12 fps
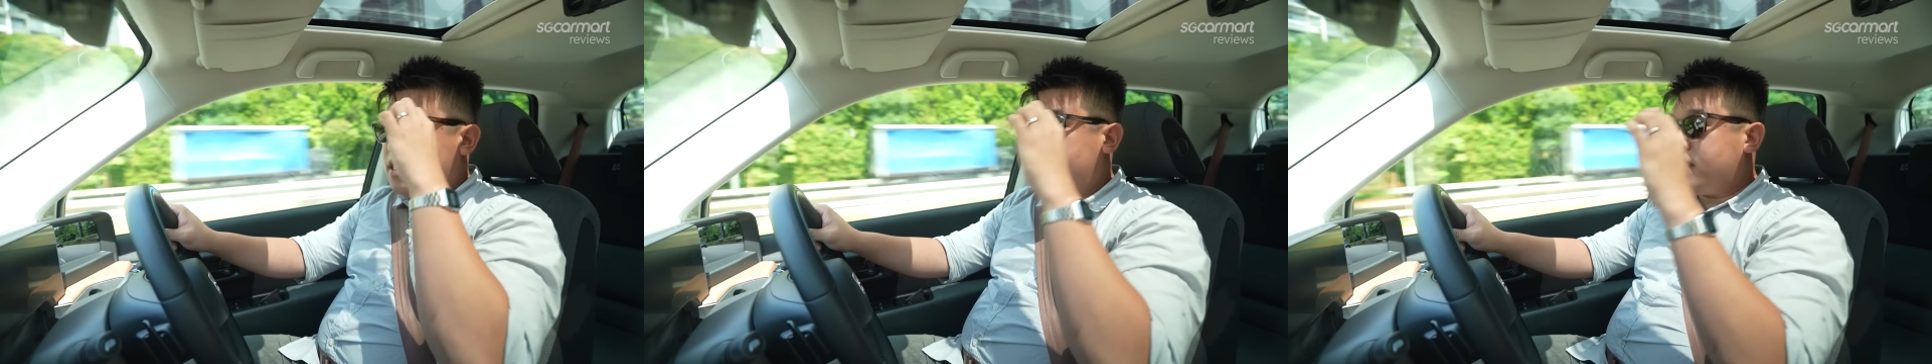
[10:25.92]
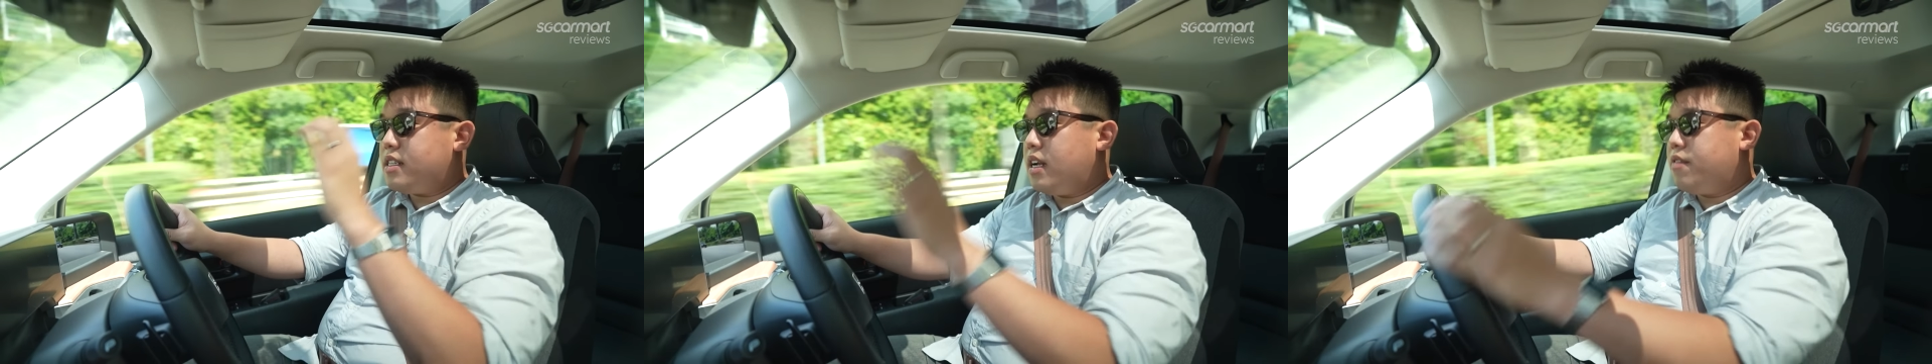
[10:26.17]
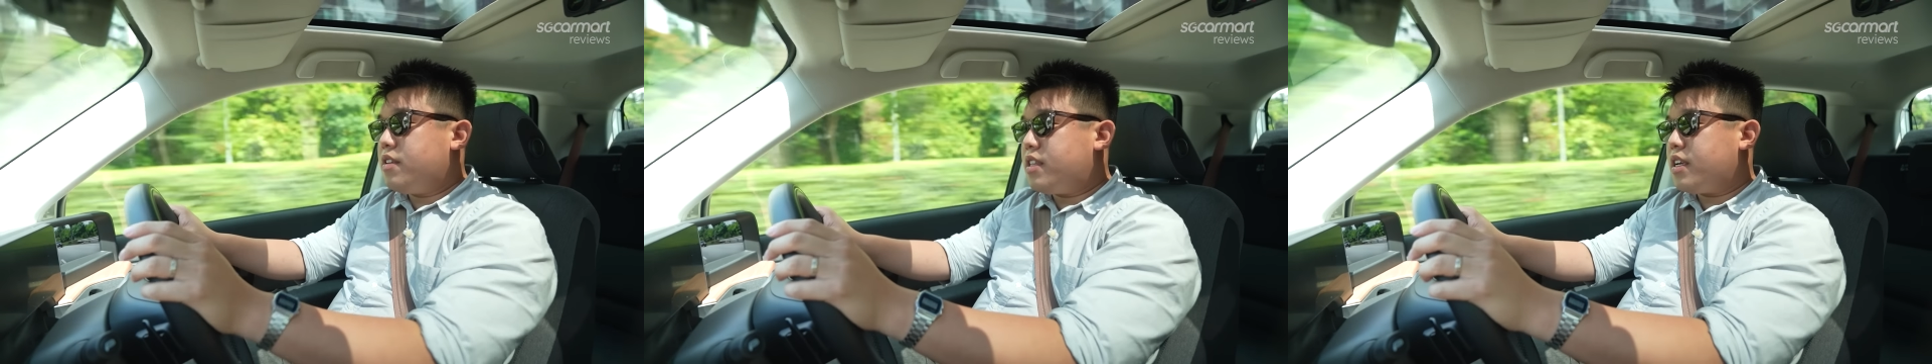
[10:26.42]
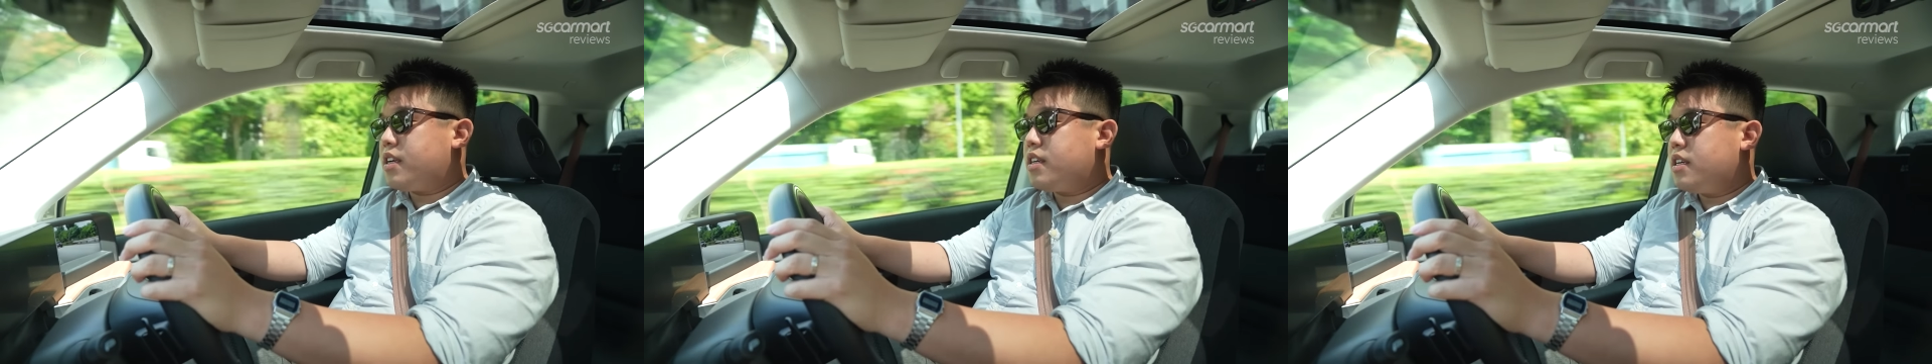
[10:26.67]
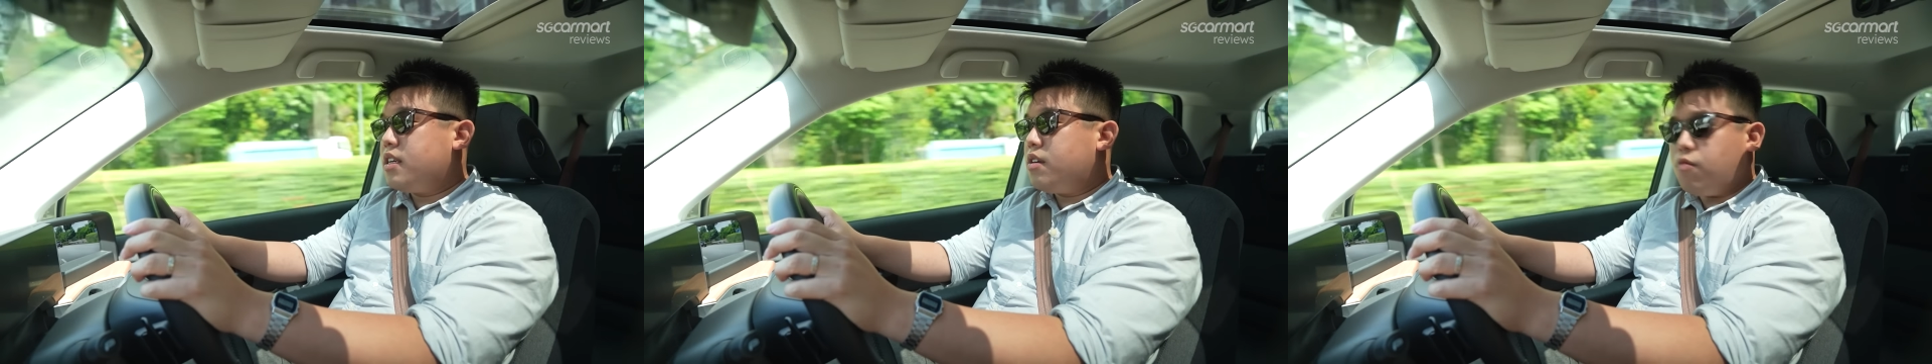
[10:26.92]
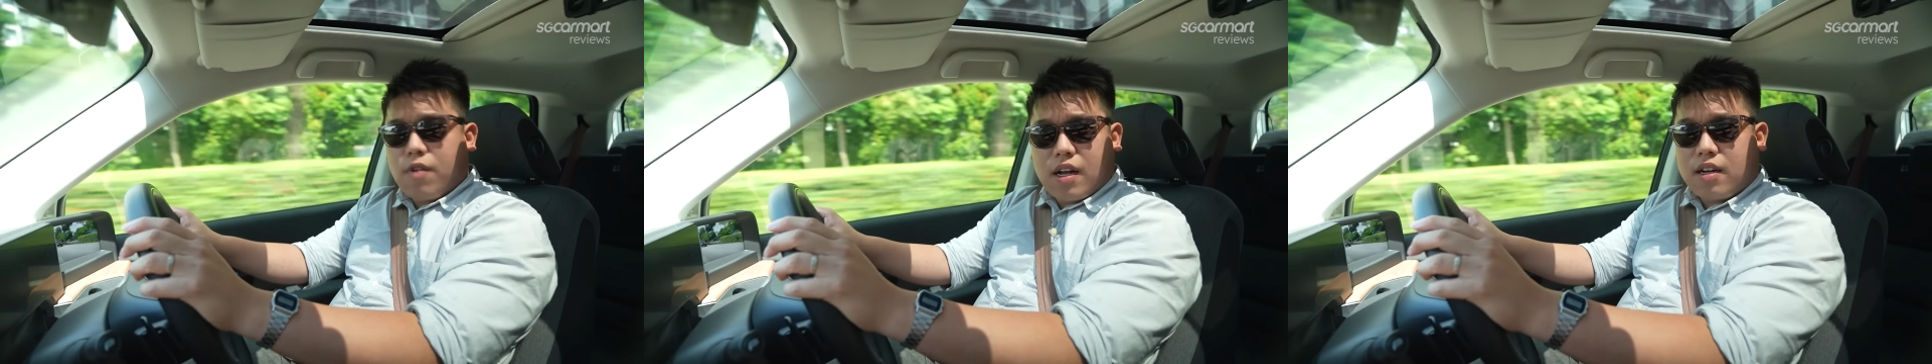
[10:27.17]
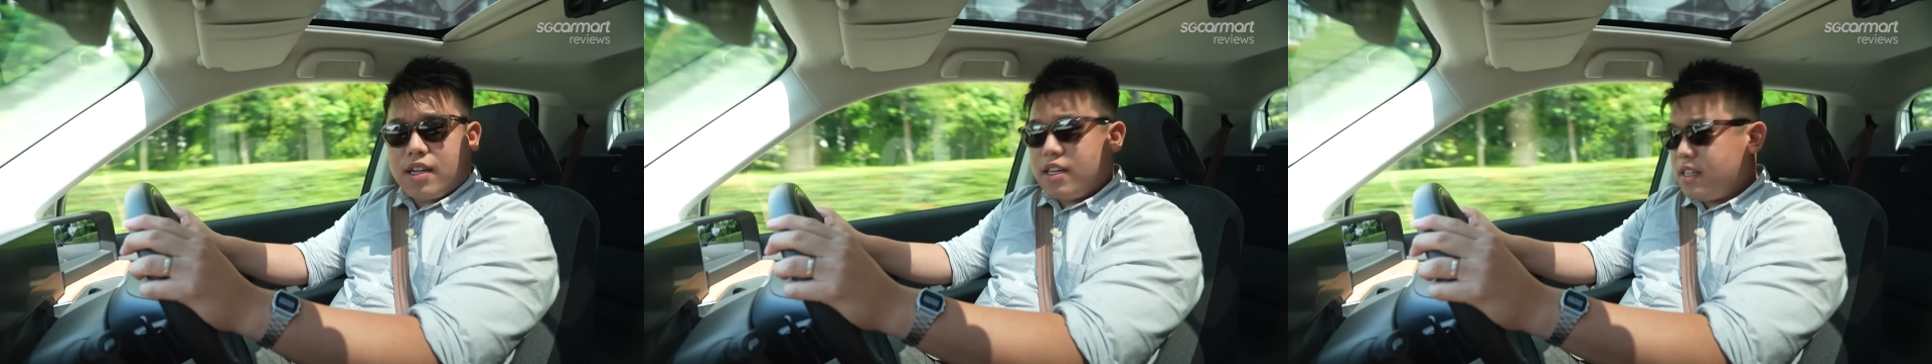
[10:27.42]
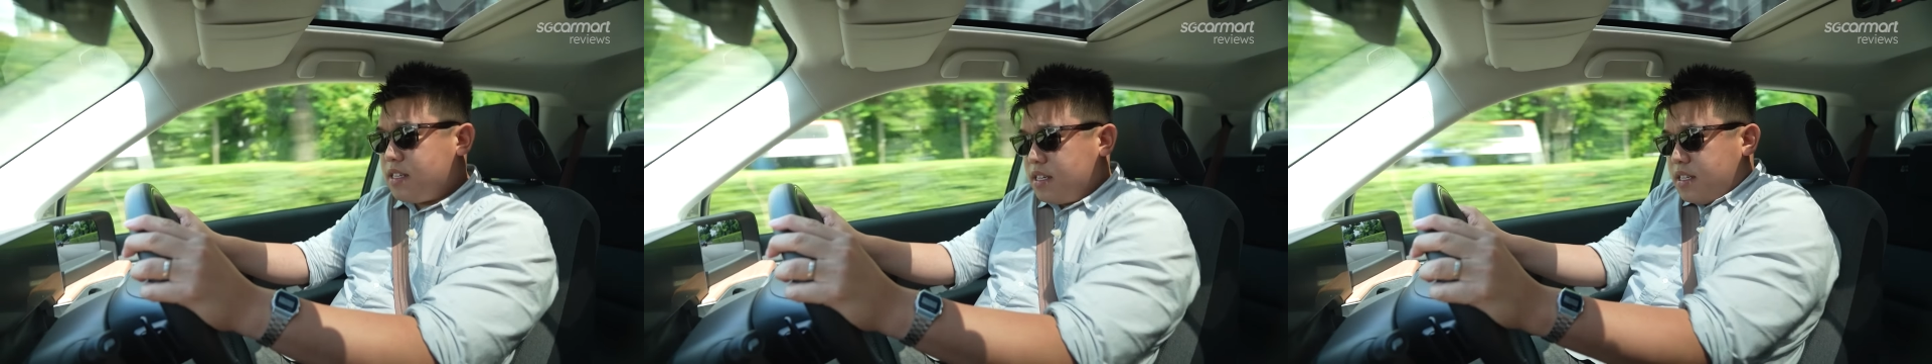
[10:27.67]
does everything well, and it